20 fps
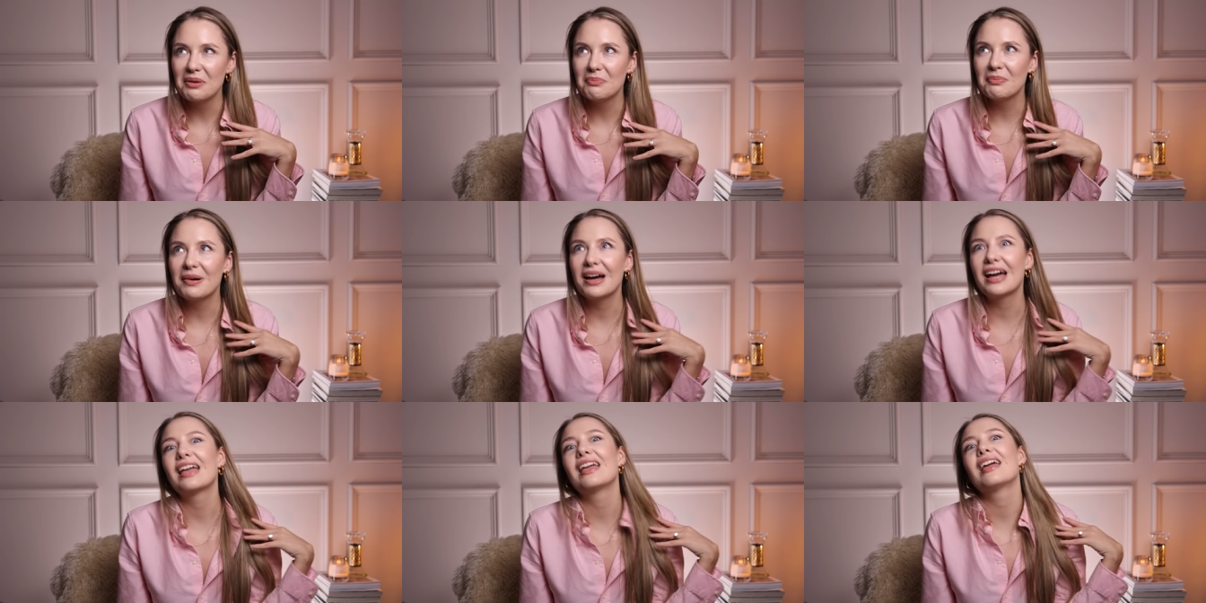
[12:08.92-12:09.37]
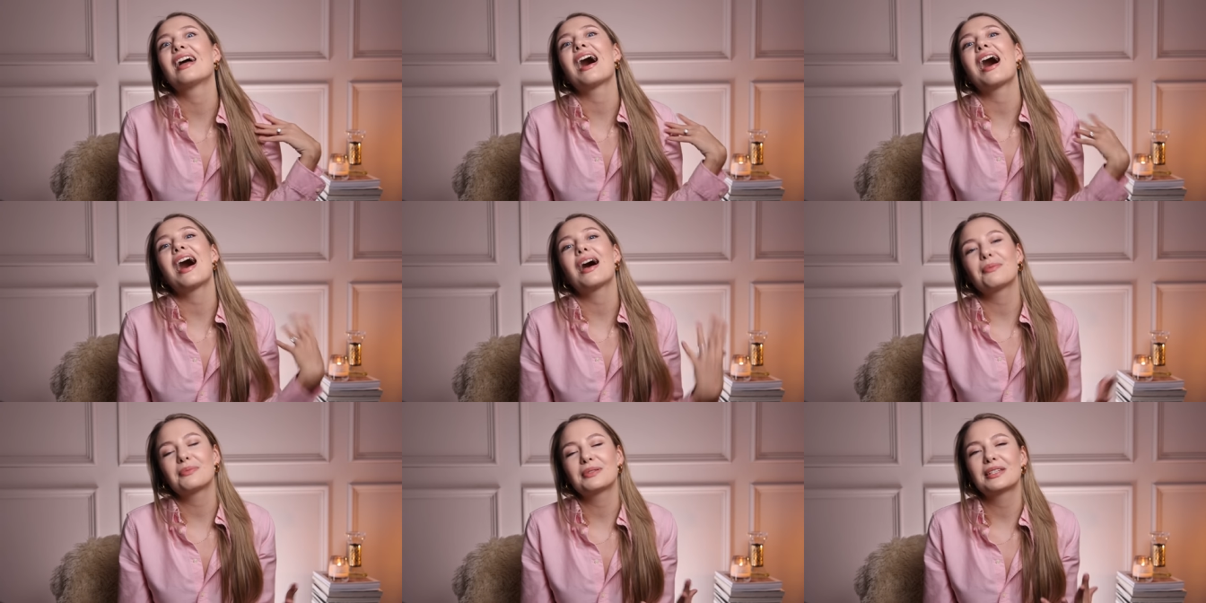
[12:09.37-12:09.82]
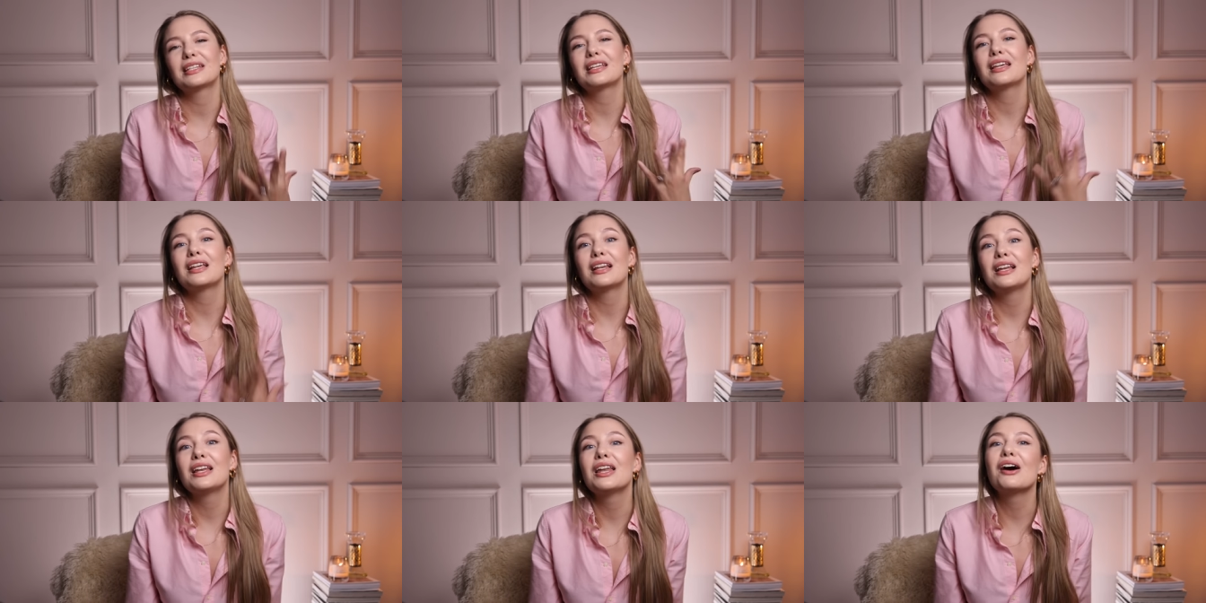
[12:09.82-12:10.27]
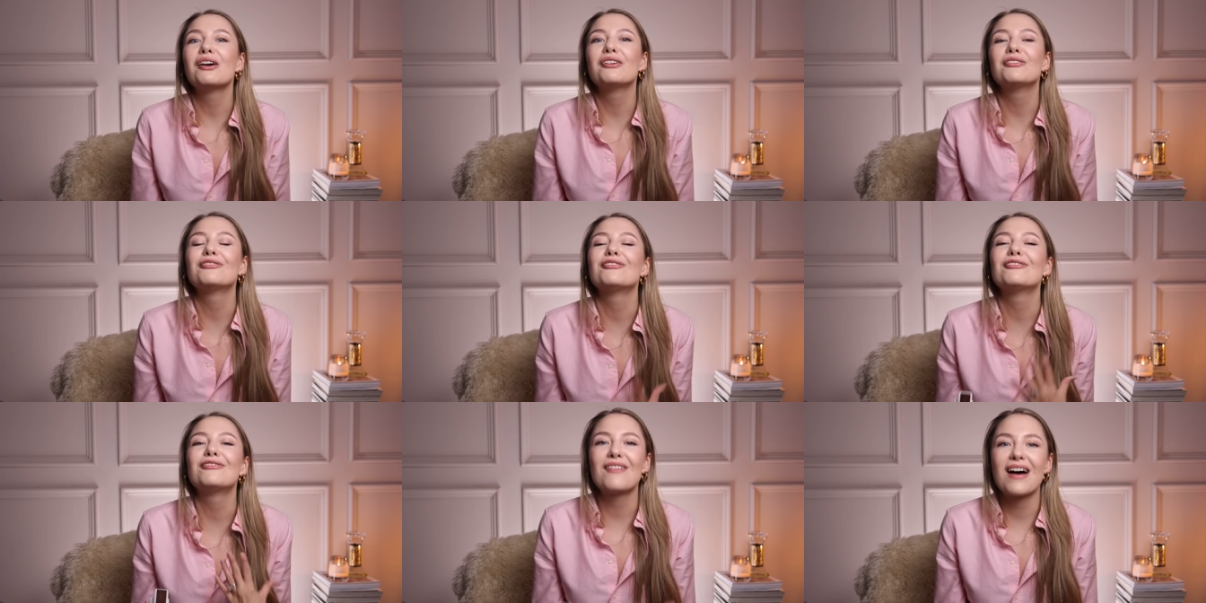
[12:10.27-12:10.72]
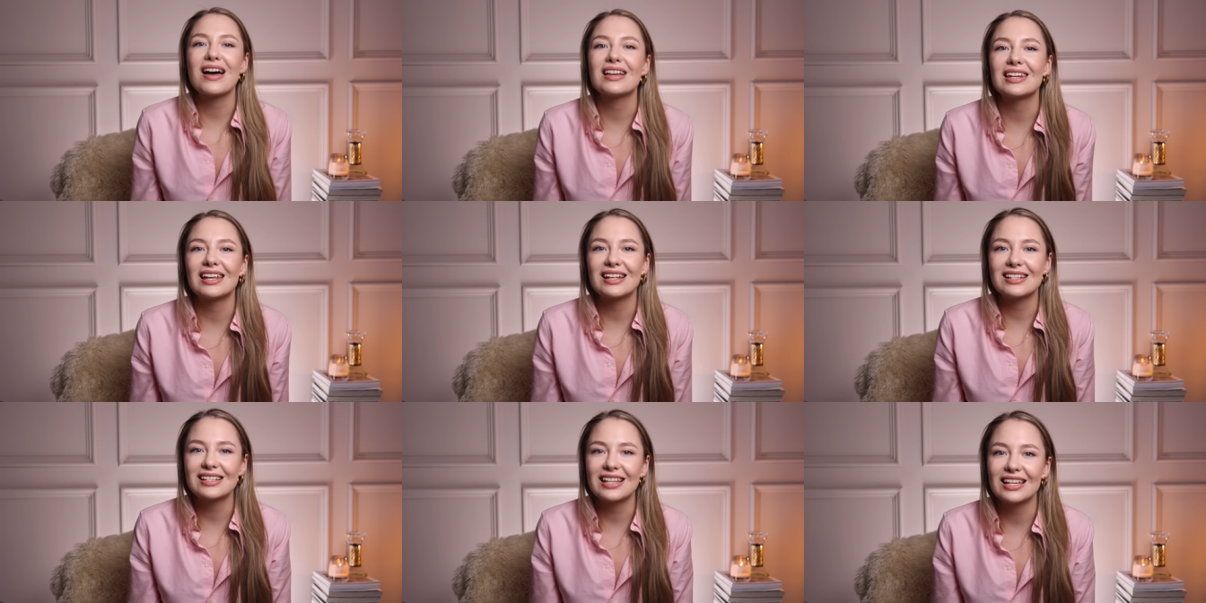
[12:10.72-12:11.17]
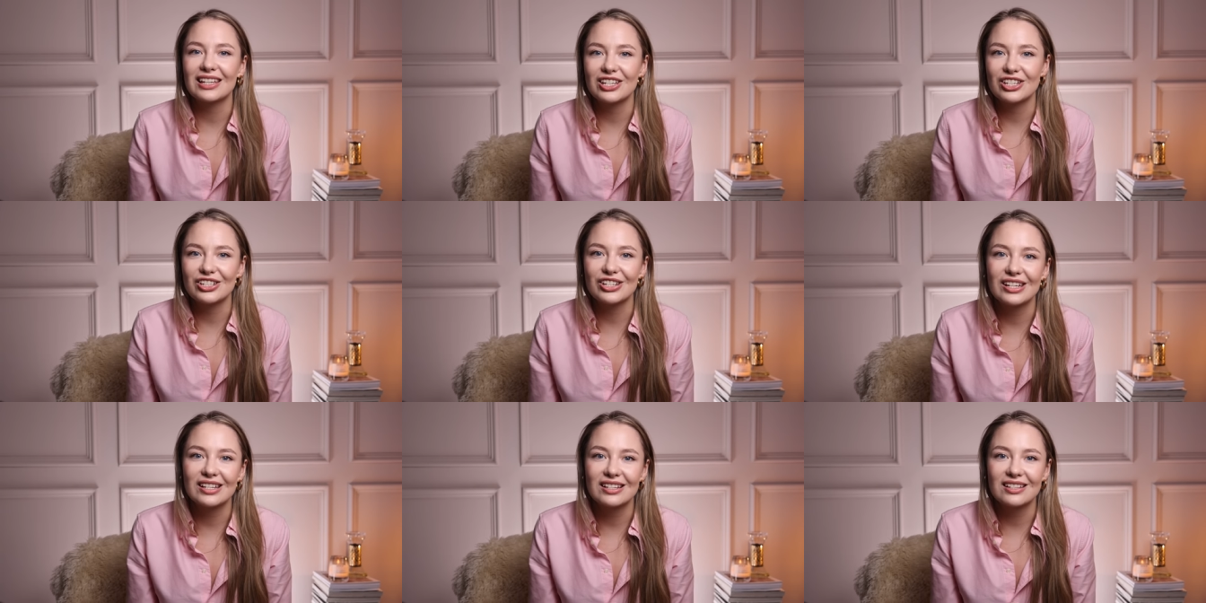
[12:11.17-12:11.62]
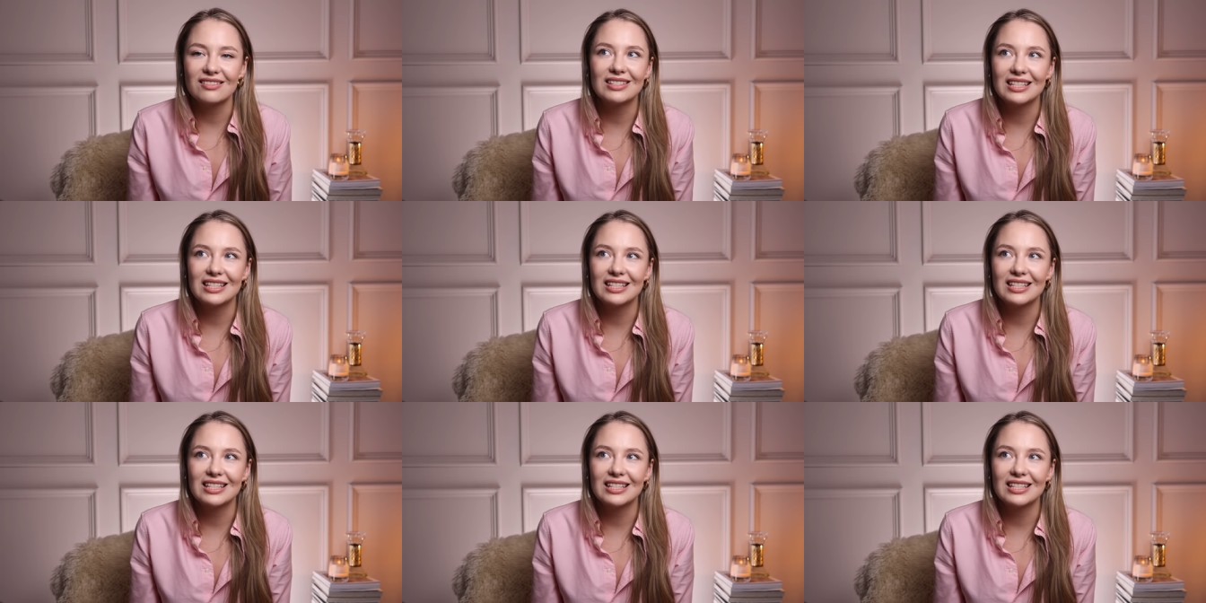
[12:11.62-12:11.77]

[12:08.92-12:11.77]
but I absolutely love finding signatures,